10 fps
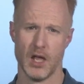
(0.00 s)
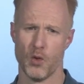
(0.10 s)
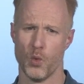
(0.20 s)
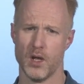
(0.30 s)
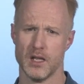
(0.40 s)

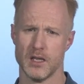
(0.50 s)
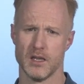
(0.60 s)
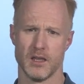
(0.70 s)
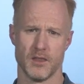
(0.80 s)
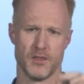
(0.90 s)
well,
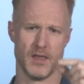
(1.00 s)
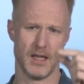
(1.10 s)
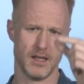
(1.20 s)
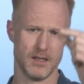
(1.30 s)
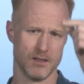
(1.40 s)

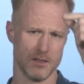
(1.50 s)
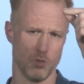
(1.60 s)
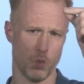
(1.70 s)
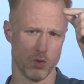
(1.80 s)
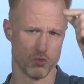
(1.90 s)
then the
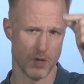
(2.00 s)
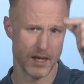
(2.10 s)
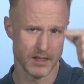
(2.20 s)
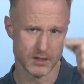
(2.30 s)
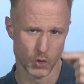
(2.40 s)
one
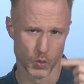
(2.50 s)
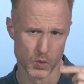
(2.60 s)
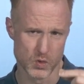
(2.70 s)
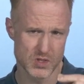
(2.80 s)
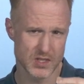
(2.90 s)
riding the
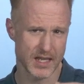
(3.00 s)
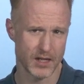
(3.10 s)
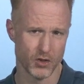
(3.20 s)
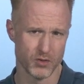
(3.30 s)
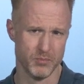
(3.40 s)
horse
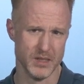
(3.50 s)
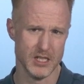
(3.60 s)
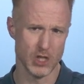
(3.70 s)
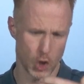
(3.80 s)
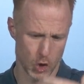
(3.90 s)
cannot
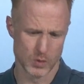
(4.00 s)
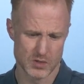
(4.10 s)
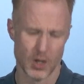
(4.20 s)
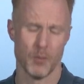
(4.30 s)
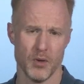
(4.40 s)
be on
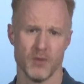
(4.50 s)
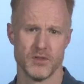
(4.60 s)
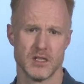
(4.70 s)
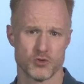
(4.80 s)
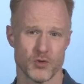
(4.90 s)
top of
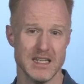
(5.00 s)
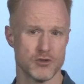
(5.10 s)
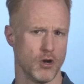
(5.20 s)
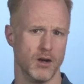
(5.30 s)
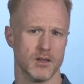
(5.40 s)
the tree
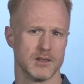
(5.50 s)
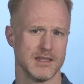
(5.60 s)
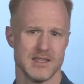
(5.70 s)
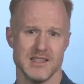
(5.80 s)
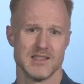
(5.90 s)
trunk.
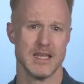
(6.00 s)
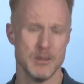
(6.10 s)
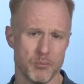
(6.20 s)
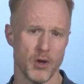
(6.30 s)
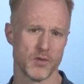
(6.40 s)
This is
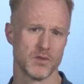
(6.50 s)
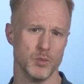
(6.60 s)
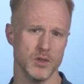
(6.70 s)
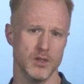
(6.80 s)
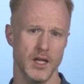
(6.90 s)

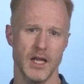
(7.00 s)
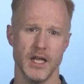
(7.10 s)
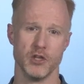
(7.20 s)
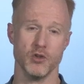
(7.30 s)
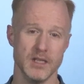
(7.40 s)
impossible.
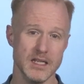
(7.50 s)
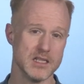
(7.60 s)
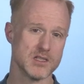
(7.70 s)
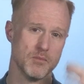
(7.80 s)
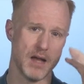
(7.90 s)
You
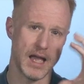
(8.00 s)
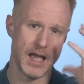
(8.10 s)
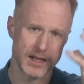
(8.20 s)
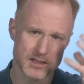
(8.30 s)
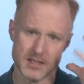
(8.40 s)
need some
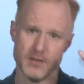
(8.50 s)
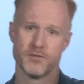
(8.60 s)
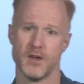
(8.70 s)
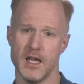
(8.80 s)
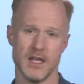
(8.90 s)

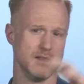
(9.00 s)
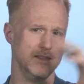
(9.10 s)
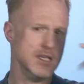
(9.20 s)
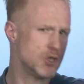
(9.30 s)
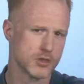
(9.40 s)
active
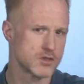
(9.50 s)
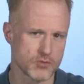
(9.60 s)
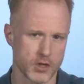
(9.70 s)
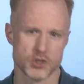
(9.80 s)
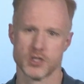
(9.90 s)

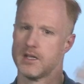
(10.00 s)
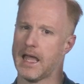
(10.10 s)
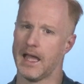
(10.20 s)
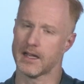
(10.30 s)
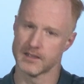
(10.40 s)
deconstruction,
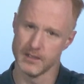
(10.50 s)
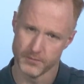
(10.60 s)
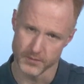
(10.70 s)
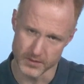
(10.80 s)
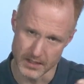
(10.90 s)
active
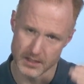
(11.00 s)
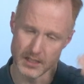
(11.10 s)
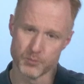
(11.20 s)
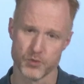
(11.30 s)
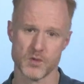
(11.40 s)

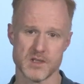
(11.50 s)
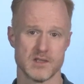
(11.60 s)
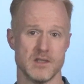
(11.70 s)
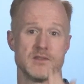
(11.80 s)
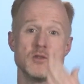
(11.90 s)
thinking
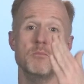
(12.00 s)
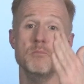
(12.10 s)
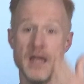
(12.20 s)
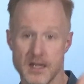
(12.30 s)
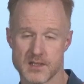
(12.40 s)
processes to
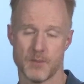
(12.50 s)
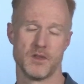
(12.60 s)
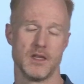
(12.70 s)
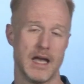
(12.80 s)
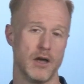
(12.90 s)
make
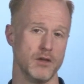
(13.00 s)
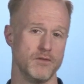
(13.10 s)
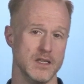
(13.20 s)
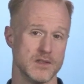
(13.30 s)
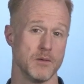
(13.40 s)
something out
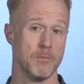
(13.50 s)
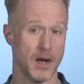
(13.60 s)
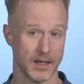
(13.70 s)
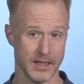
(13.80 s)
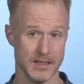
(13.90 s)
of this
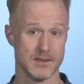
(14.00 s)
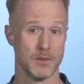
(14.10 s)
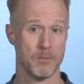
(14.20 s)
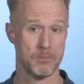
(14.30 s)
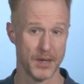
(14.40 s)
Magritte
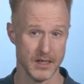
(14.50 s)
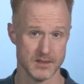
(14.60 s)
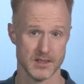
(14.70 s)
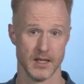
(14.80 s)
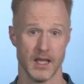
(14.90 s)

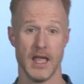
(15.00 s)
painting.